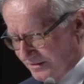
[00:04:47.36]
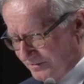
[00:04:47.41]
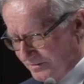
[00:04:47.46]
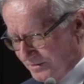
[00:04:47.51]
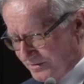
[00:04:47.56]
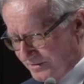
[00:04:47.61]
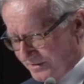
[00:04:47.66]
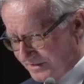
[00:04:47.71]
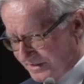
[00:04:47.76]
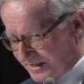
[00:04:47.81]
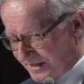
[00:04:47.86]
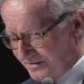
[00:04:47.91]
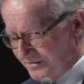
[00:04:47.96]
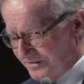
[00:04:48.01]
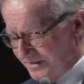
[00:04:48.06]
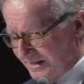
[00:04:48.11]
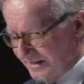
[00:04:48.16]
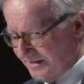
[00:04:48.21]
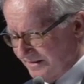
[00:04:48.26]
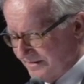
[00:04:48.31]
We were a
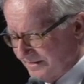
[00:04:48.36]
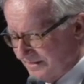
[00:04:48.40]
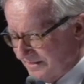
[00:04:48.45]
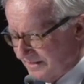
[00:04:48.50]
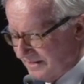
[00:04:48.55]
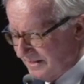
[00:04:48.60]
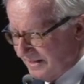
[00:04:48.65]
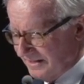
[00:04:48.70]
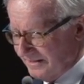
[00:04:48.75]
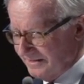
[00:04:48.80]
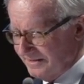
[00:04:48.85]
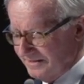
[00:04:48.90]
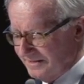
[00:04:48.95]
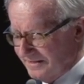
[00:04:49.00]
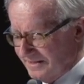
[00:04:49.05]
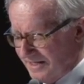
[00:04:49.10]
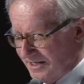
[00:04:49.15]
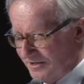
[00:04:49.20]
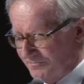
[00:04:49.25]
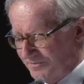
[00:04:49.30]
segregated society,
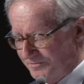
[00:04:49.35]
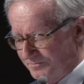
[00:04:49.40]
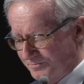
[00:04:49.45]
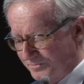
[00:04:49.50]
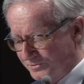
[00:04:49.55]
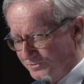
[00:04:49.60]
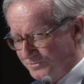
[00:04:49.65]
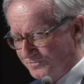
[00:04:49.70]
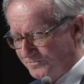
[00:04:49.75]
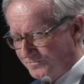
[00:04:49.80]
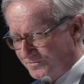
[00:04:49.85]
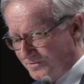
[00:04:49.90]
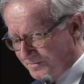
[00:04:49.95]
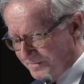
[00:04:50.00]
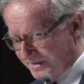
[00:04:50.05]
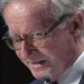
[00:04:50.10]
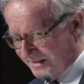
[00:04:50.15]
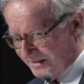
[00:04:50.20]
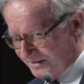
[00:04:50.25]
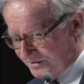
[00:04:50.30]
and how we've moved
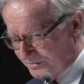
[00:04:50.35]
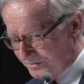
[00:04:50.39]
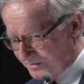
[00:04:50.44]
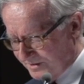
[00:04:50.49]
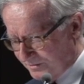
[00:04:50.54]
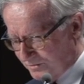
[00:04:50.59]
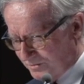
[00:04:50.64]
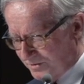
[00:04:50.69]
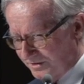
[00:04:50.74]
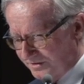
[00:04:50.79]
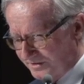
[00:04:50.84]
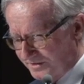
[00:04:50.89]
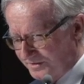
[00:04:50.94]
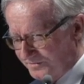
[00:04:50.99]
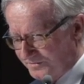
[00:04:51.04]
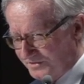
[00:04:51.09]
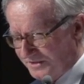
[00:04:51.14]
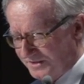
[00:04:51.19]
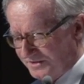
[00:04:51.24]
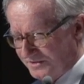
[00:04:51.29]
from there to an equality
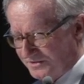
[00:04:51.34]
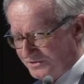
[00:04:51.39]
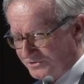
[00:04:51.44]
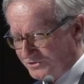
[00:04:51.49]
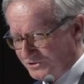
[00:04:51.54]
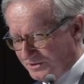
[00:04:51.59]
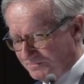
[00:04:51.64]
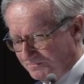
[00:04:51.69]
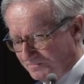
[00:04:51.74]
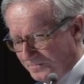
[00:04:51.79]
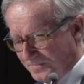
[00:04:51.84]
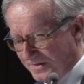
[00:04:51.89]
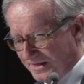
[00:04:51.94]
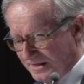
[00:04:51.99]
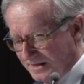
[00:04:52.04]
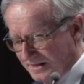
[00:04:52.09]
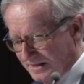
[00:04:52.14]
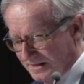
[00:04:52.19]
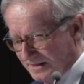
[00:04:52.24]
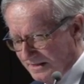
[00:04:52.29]
of citizenship.
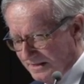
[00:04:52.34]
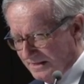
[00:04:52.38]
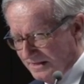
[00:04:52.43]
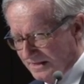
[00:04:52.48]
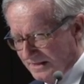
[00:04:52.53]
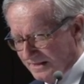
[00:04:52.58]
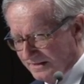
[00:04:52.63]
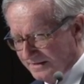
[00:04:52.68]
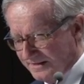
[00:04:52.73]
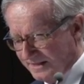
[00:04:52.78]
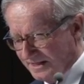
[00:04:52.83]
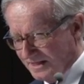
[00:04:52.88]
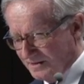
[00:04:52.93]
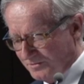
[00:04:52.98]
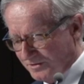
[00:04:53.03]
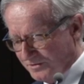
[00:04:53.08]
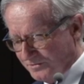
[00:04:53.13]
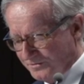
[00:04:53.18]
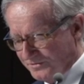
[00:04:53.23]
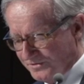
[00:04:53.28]
And then I
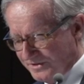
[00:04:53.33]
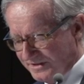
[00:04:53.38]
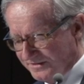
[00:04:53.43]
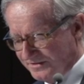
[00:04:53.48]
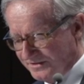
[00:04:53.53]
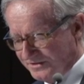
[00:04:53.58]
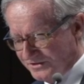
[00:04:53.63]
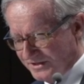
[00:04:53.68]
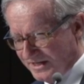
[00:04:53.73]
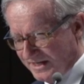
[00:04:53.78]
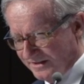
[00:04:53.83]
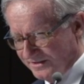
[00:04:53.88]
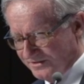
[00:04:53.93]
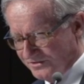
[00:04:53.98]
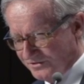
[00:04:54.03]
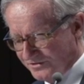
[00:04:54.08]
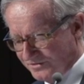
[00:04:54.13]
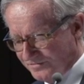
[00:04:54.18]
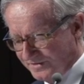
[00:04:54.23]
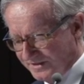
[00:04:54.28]
want to address the
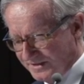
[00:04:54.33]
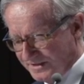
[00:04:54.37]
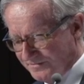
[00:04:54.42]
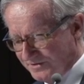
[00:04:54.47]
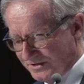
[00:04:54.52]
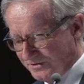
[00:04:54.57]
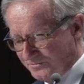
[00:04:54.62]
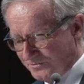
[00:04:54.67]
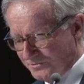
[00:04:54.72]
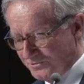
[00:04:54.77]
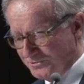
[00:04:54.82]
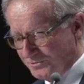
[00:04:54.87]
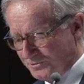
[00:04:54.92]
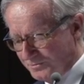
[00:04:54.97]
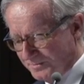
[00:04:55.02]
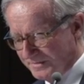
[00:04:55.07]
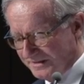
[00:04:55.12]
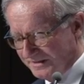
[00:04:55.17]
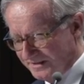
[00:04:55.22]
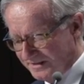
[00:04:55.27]
challenge of leaving
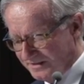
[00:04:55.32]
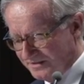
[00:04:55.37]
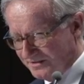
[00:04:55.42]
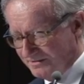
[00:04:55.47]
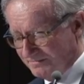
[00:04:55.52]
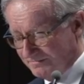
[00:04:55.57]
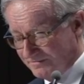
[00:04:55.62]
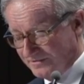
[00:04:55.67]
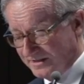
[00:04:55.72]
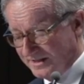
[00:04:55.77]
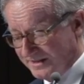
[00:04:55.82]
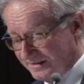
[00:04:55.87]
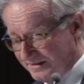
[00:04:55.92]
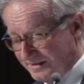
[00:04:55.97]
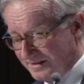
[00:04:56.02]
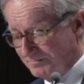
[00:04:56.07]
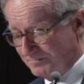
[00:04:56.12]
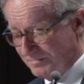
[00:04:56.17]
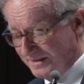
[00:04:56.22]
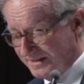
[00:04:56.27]
room in this
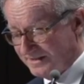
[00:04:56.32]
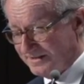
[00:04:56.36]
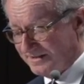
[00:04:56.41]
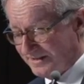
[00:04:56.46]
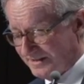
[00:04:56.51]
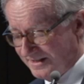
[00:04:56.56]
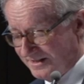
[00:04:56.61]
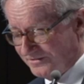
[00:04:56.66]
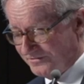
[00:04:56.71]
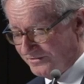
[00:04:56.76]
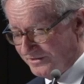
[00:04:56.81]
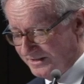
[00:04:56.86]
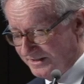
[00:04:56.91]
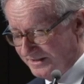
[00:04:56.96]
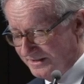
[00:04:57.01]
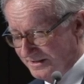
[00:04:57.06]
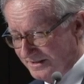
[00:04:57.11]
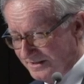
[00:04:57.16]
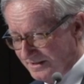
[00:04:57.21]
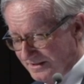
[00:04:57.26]
great and blessed country
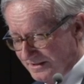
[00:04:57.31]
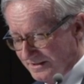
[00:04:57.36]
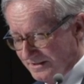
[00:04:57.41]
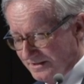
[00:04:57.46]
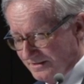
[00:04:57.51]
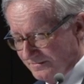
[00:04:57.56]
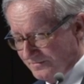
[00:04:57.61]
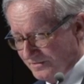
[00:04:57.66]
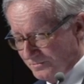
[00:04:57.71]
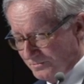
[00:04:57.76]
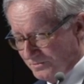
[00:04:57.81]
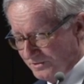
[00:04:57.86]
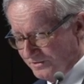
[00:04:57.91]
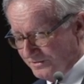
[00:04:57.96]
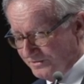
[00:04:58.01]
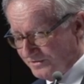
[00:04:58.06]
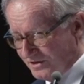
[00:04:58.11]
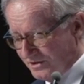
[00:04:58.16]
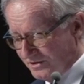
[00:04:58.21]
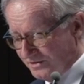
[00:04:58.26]
for the
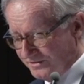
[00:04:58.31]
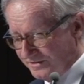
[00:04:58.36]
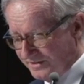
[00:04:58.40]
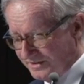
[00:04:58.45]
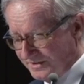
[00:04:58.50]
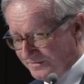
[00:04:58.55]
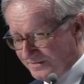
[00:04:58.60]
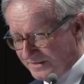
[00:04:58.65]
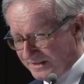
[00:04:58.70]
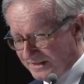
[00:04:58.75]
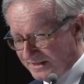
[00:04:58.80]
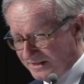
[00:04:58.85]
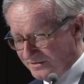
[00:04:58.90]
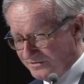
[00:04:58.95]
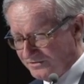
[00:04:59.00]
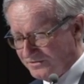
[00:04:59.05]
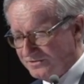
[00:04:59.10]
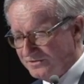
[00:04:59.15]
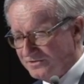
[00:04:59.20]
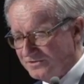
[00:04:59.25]
world's oldest living
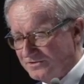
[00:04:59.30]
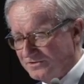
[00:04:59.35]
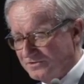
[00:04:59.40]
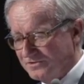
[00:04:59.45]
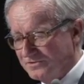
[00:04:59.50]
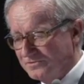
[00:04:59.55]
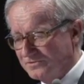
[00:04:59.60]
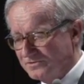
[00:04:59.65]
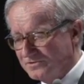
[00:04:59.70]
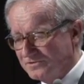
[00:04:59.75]
cultures to